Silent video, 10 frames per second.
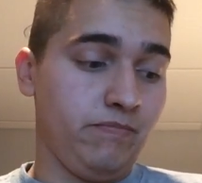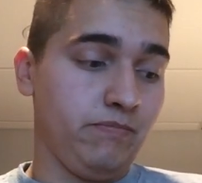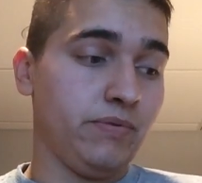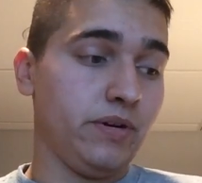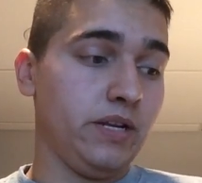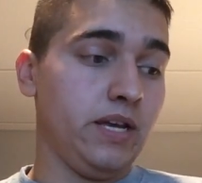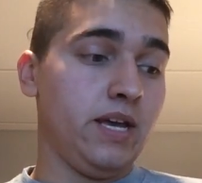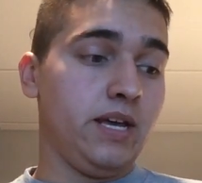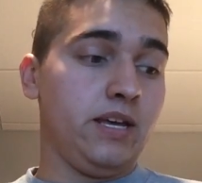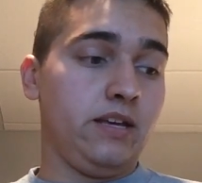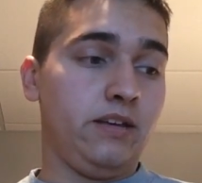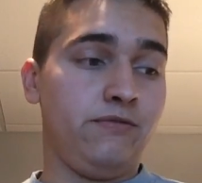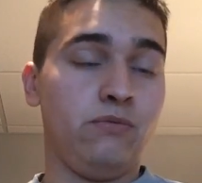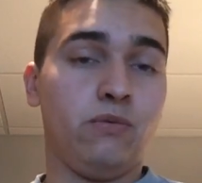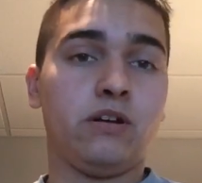but if
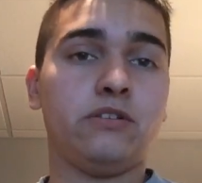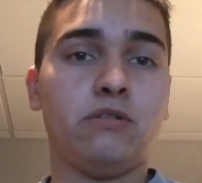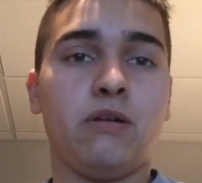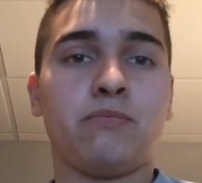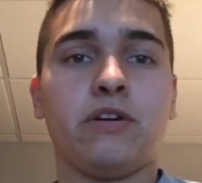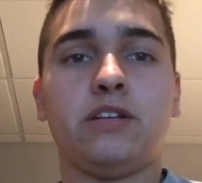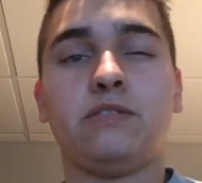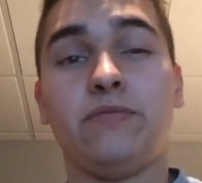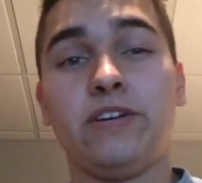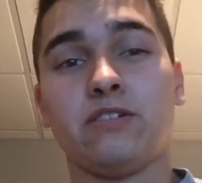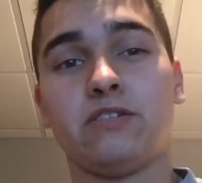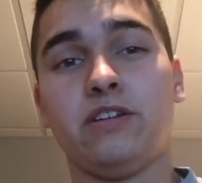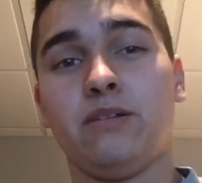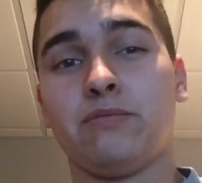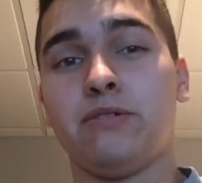you want to do upgrades,
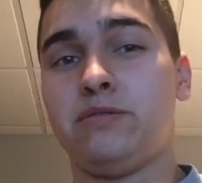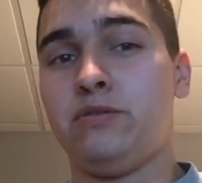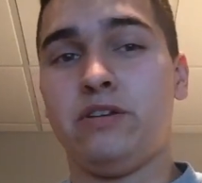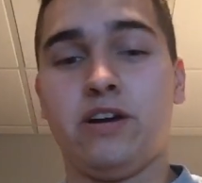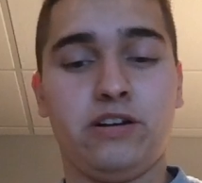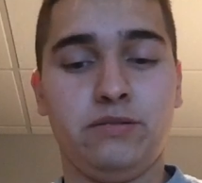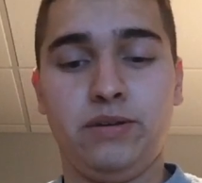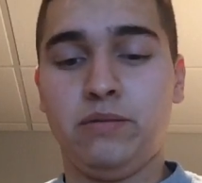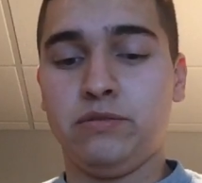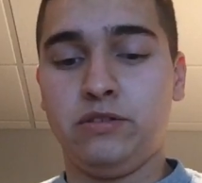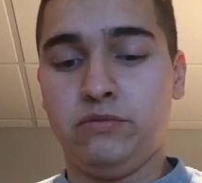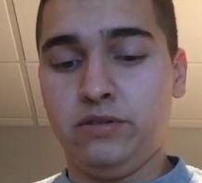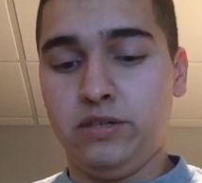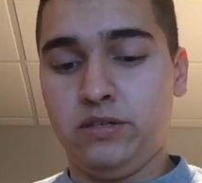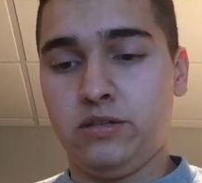VSR-10 upgrades, you're not going to be able to with
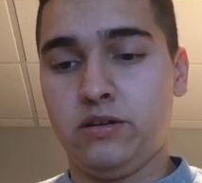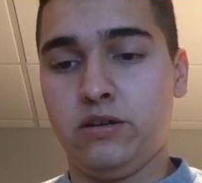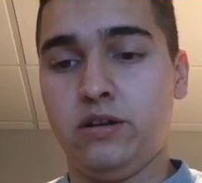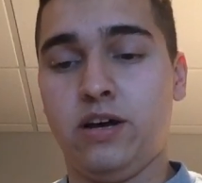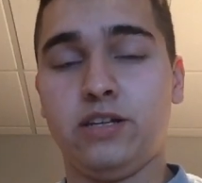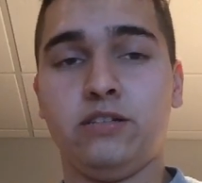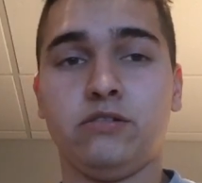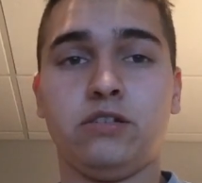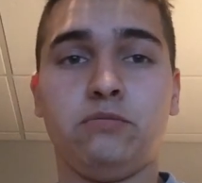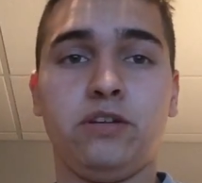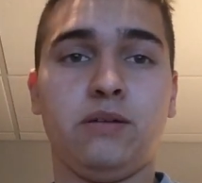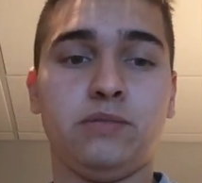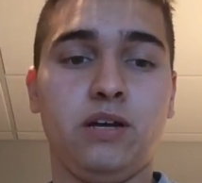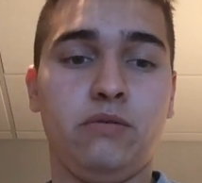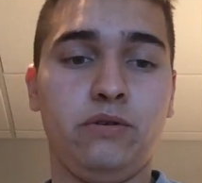this. Not until somebody
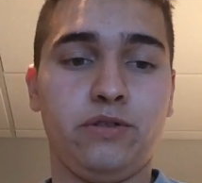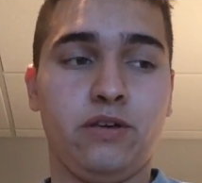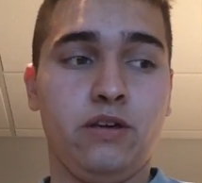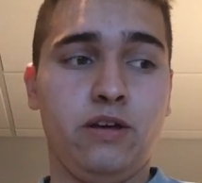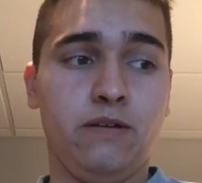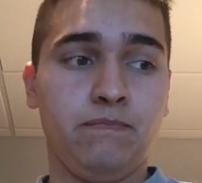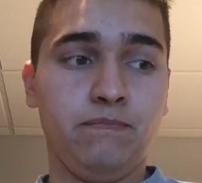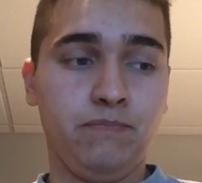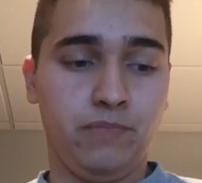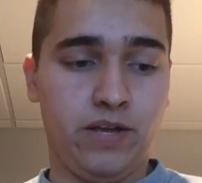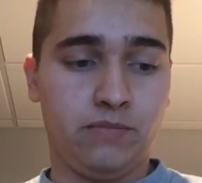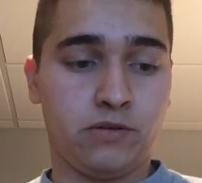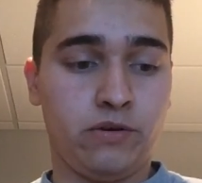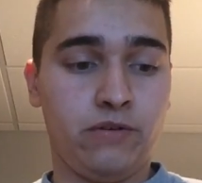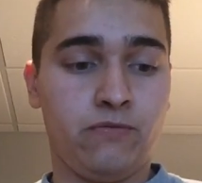comes out with
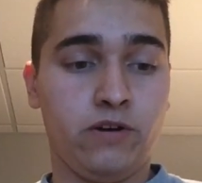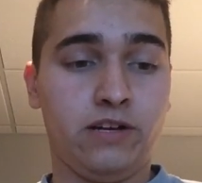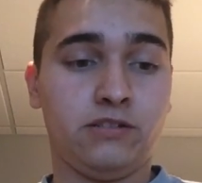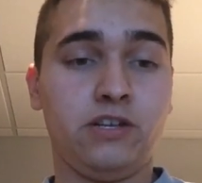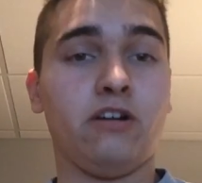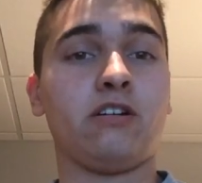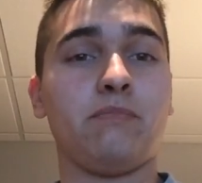M24 LTR